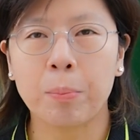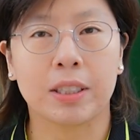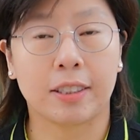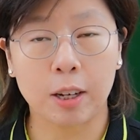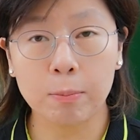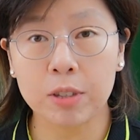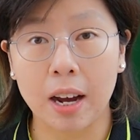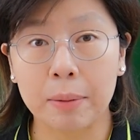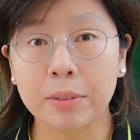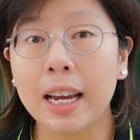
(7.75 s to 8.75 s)
But
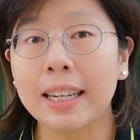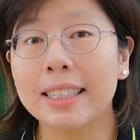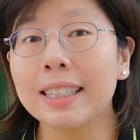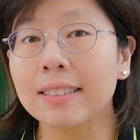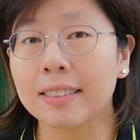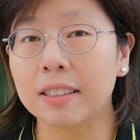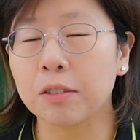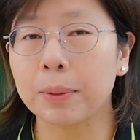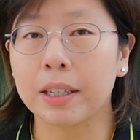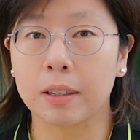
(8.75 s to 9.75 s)
sometimes
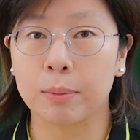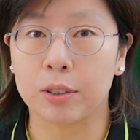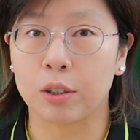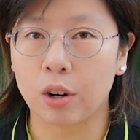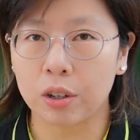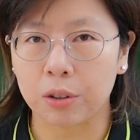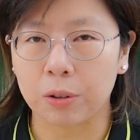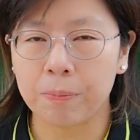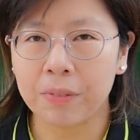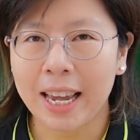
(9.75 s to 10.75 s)
distance becomes a
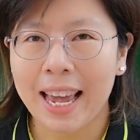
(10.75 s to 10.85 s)
hurdle.